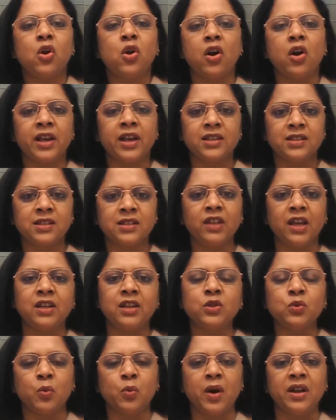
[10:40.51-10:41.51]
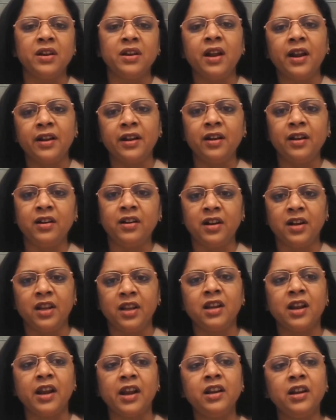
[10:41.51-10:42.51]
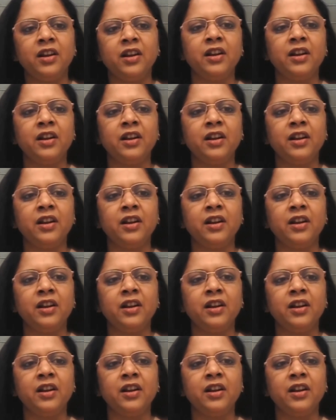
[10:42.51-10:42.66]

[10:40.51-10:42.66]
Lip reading: not as if there is one identity, right?